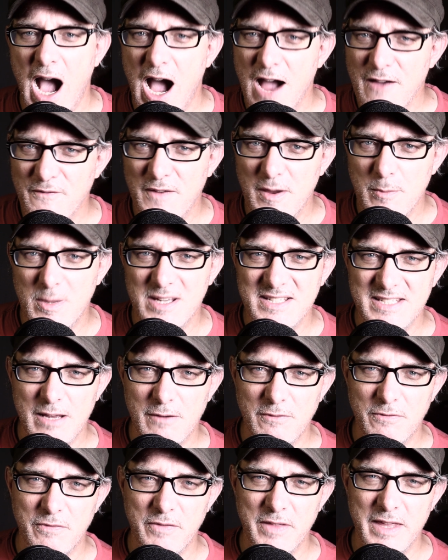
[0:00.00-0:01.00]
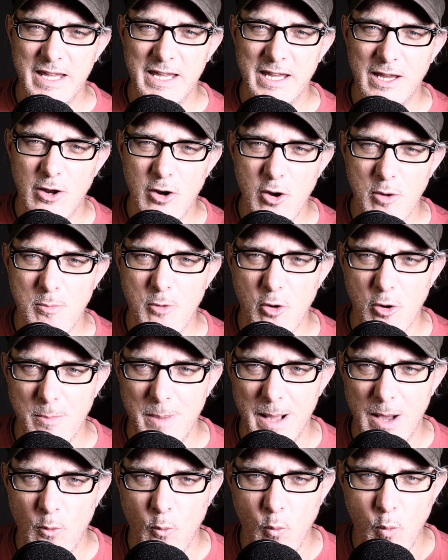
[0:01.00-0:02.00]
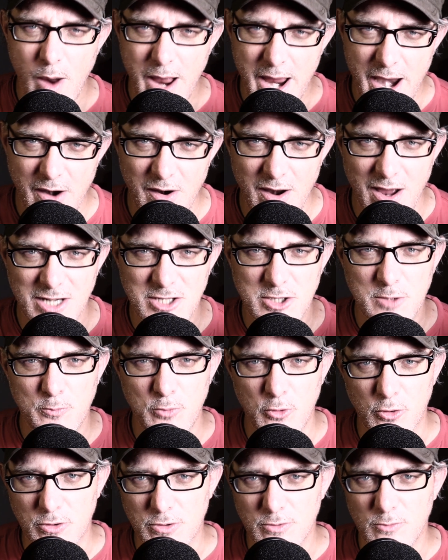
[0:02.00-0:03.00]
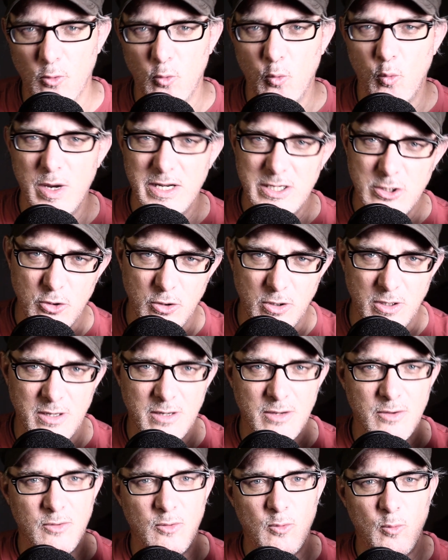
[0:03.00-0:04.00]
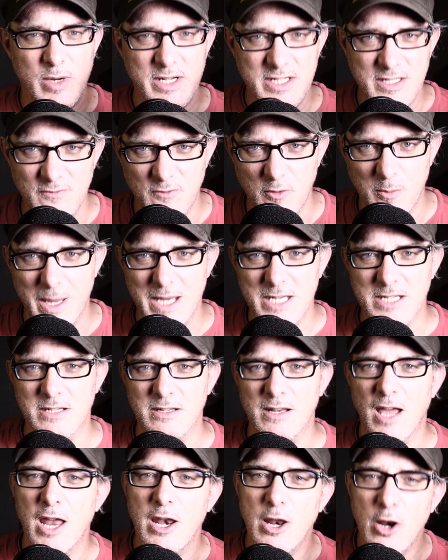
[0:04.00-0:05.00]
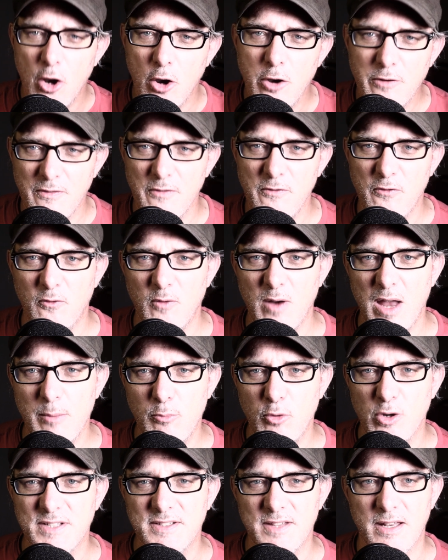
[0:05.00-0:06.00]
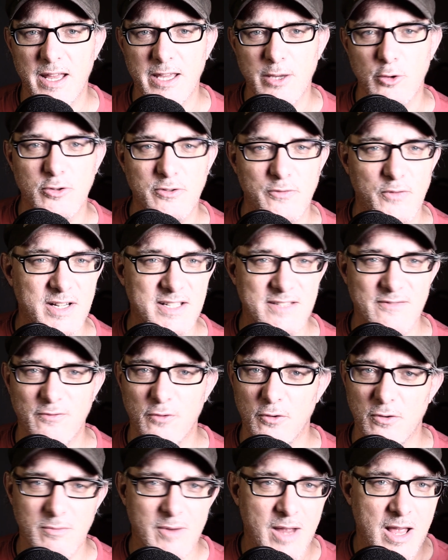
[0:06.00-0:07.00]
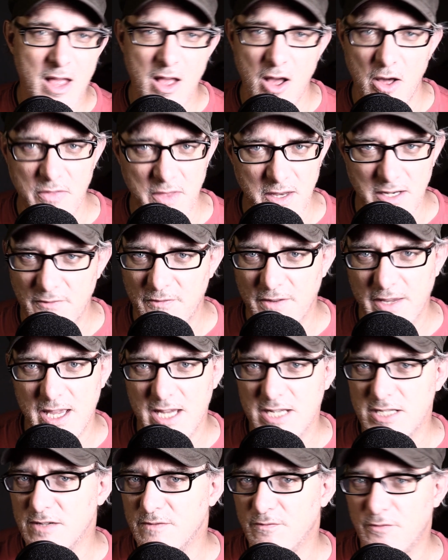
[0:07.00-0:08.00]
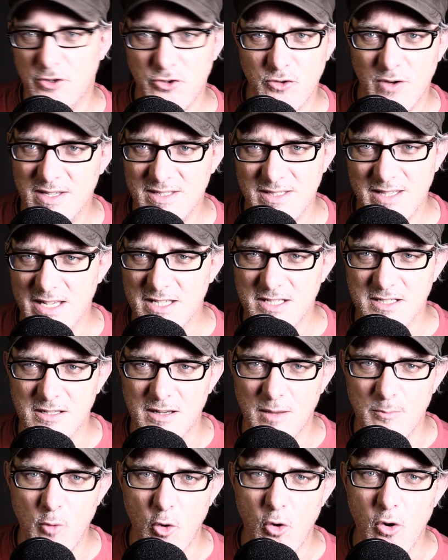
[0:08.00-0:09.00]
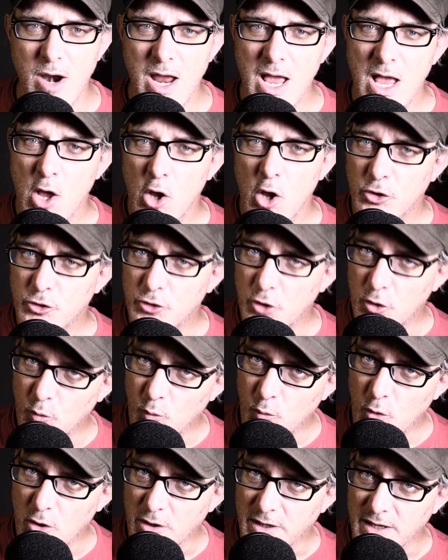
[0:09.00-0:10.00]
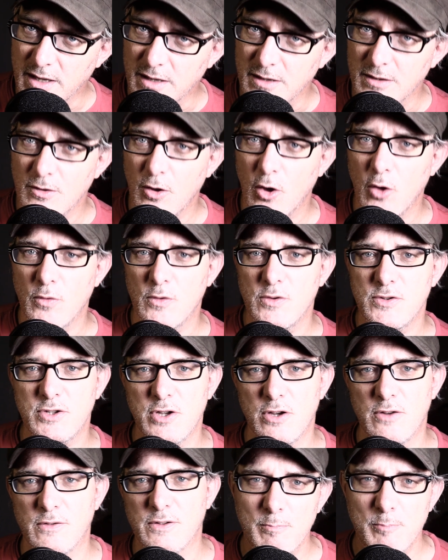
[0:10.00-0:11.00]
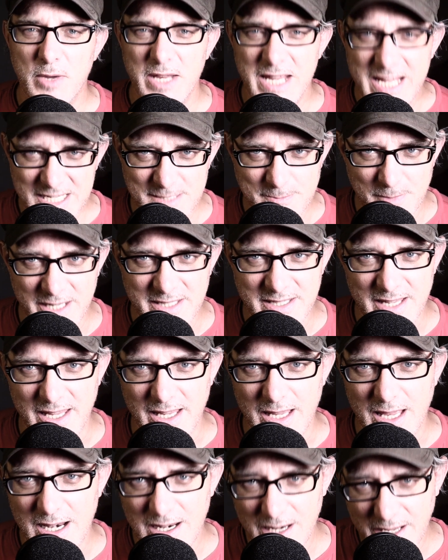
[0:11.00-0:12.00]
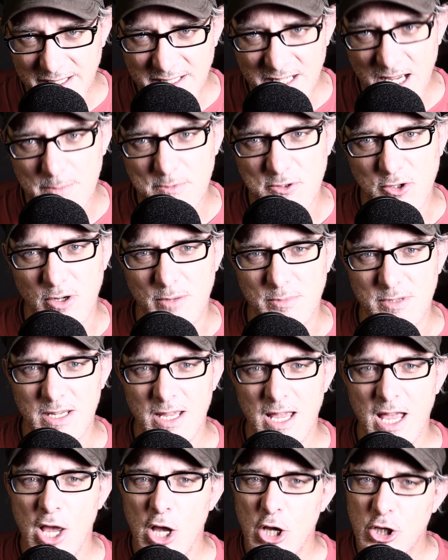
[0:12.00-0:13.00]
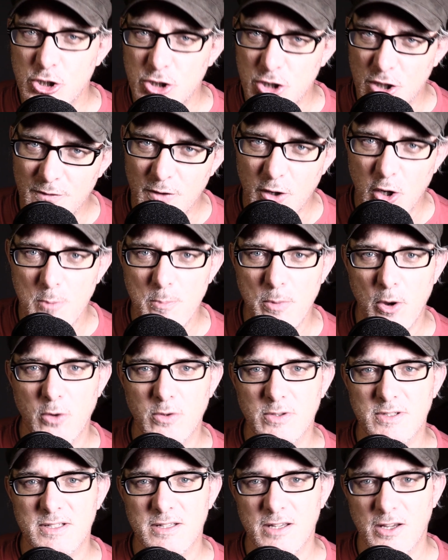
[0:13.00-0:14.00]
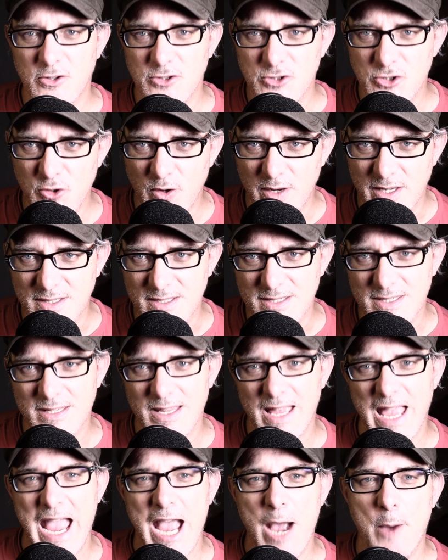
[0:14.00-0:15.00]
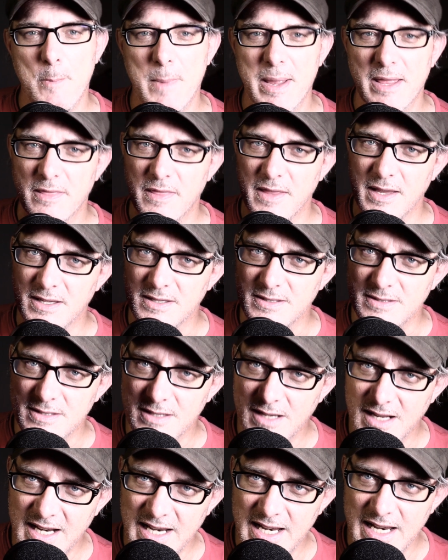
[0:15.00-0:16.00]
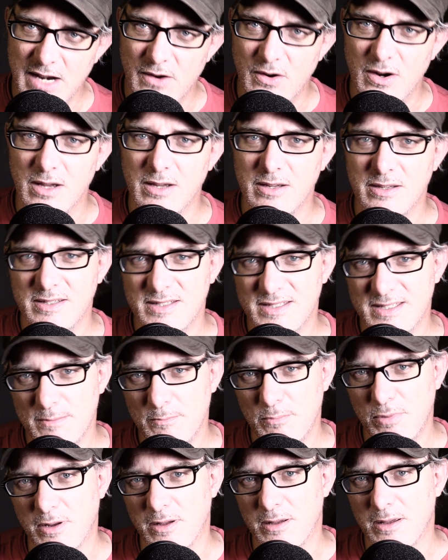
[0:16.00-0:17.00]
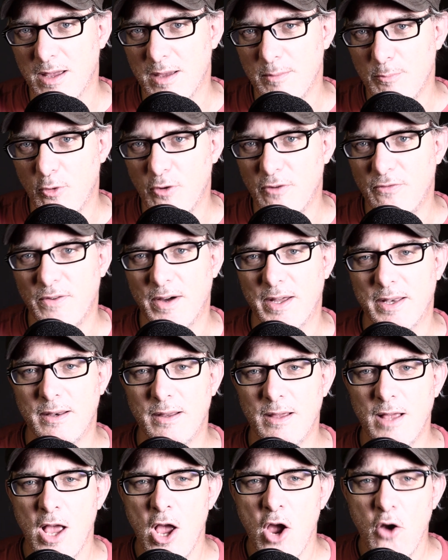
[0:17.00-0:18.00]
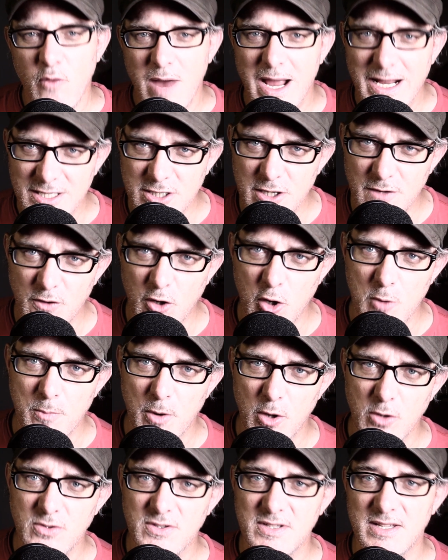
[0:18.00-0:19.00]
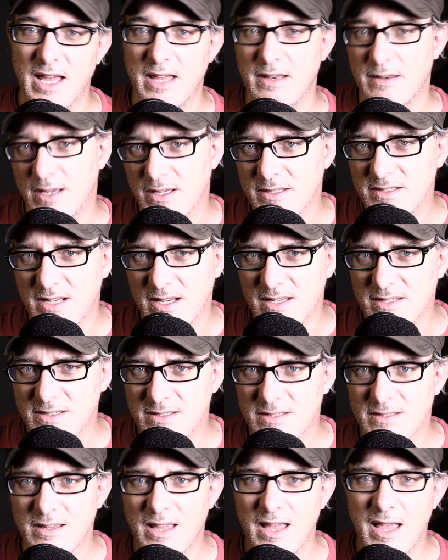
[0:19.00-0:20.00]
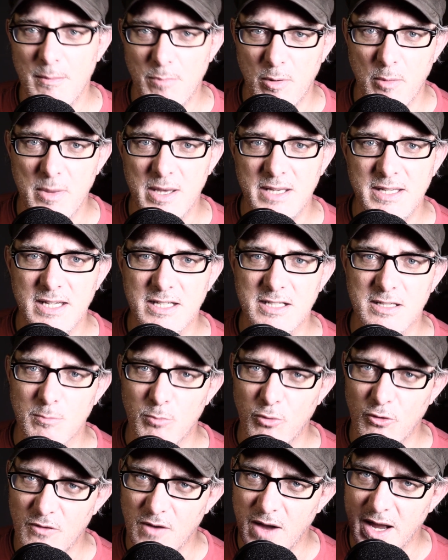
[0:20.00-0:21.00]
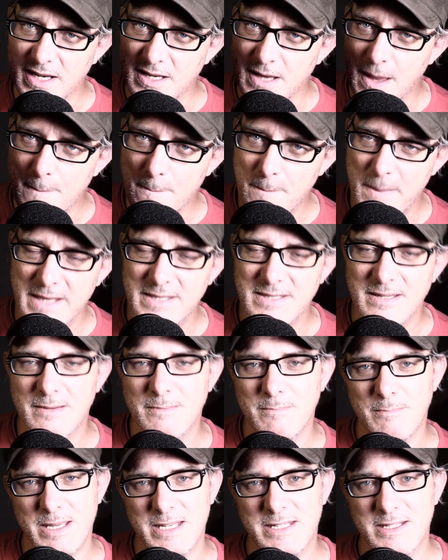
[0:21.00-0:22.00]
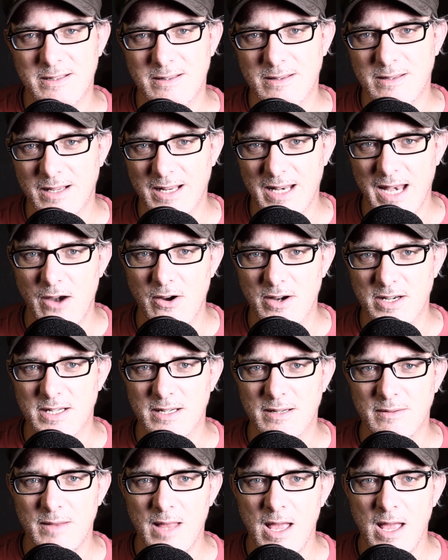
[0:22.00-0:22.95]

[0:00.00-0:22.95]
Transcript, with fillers: I found myself thinking a lot more about where I should put which hook, which information, and a lot of libraries that I use for, for authentication, for translation, and more don't work yet on the server. But here's my take. Like TypeScript, server components constraints help make things clearer, simpler, and more fun. React server components and Next.js implementation provide better mental clarity.